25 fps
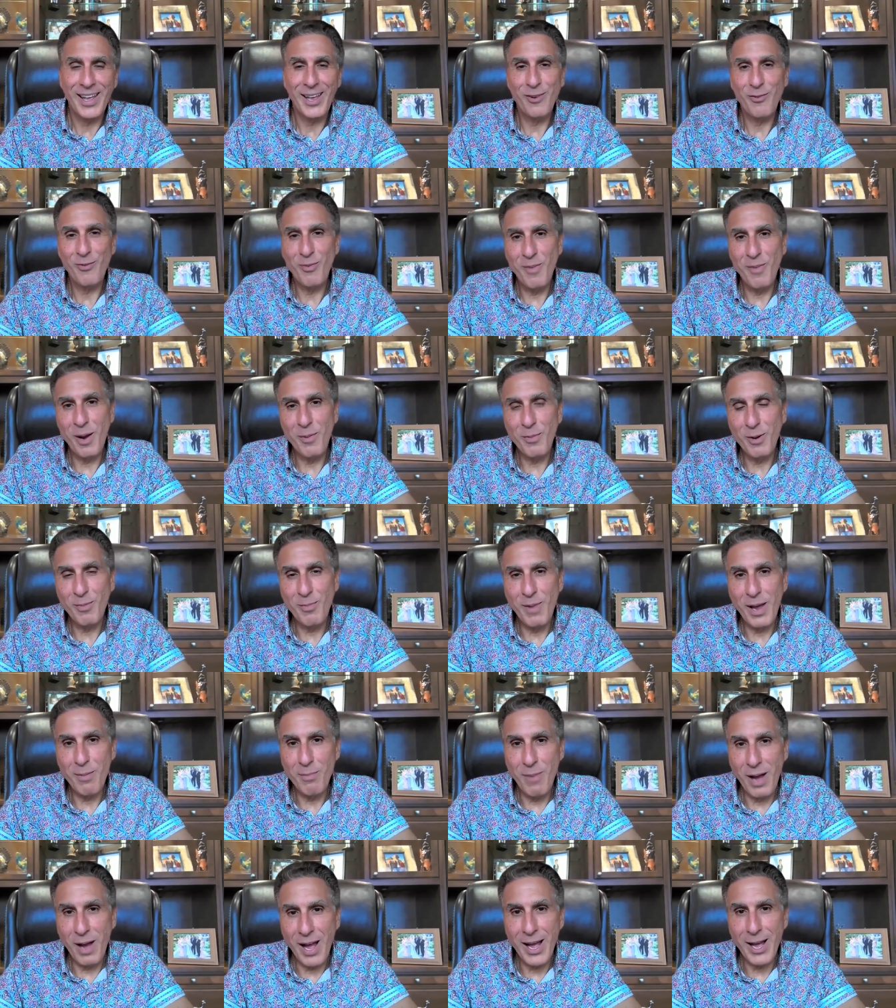and remembered
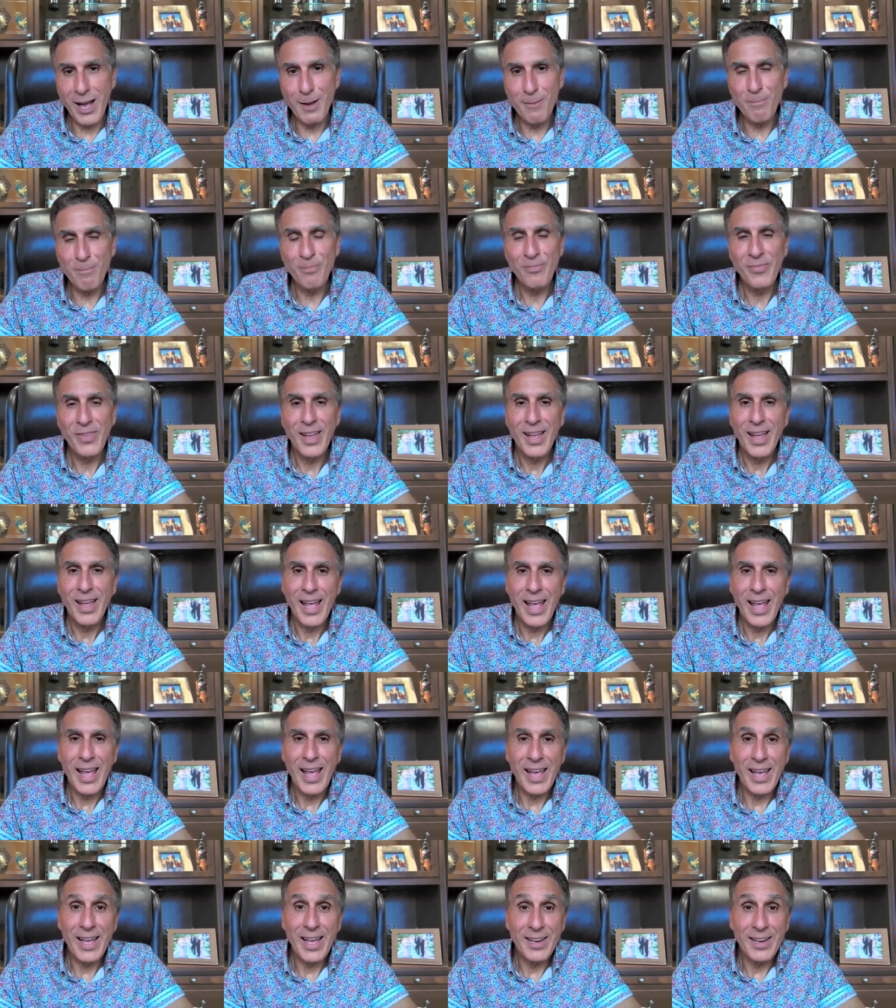my mom.
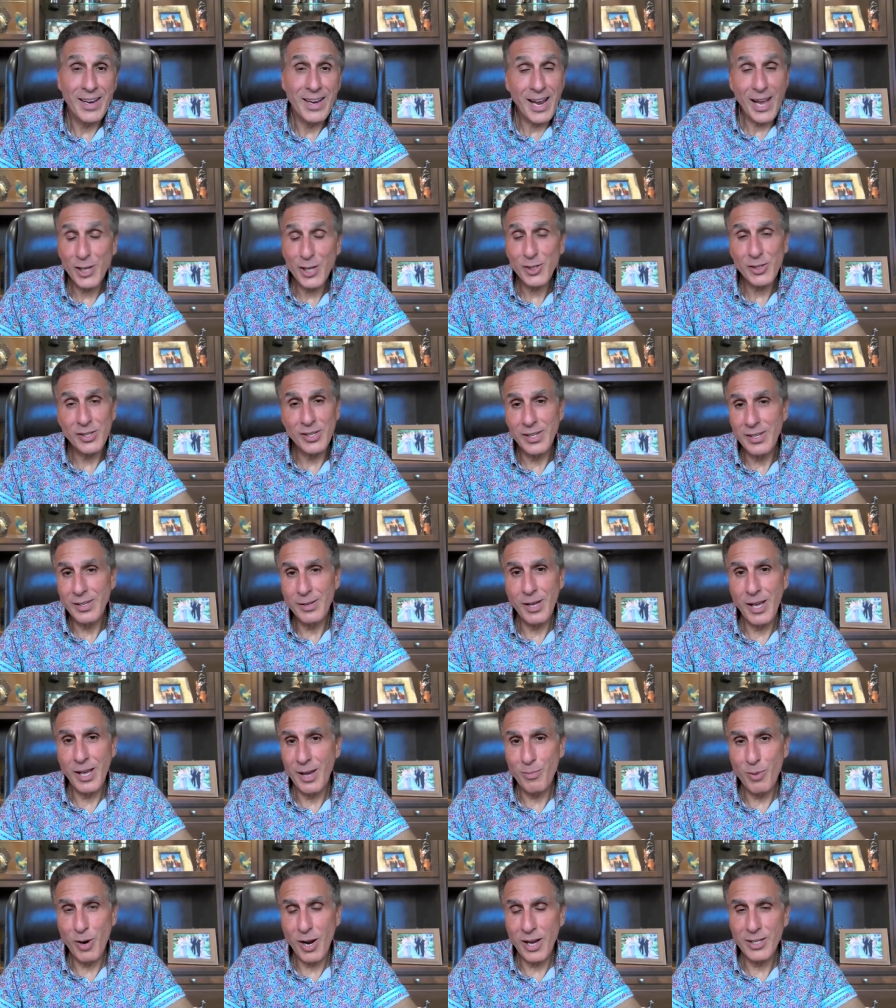And it actually
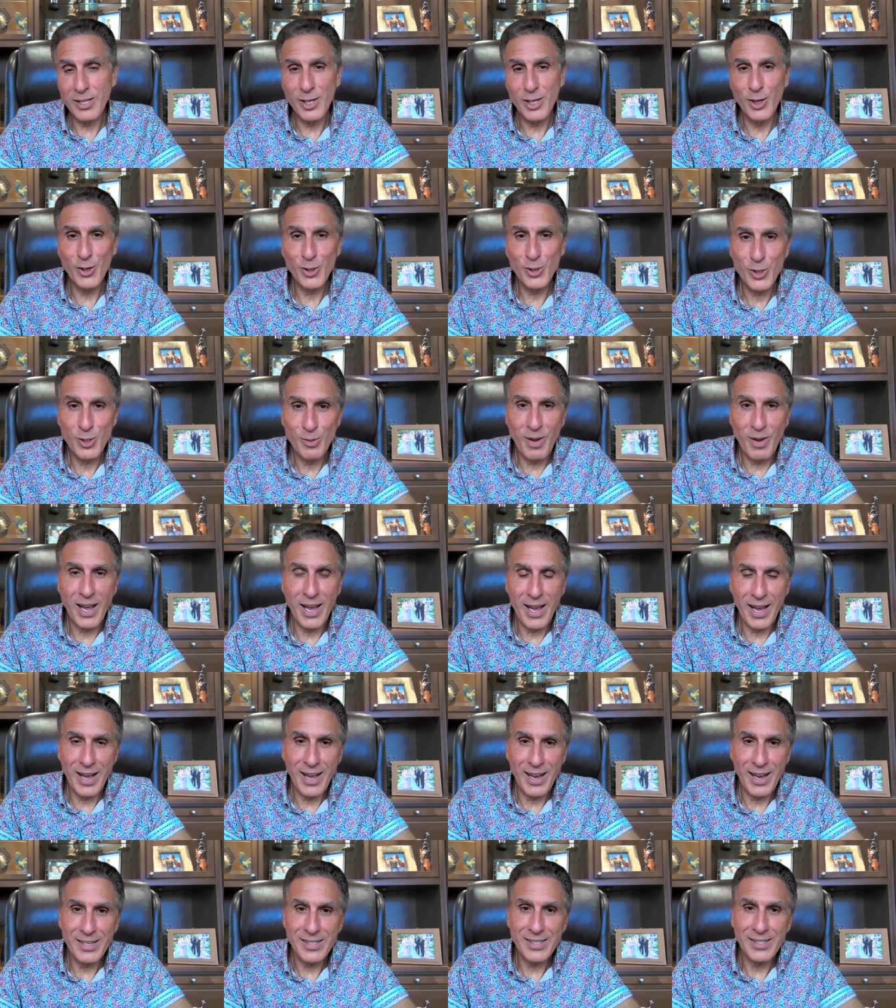brought tears to my
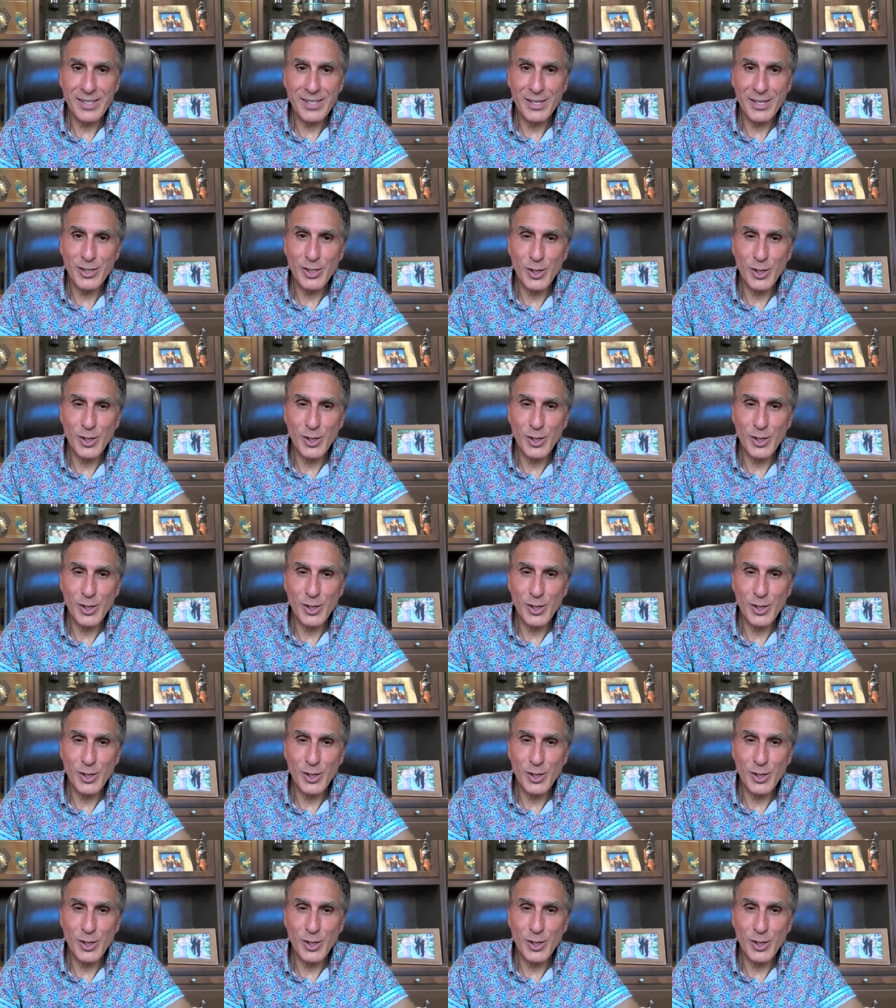eyes.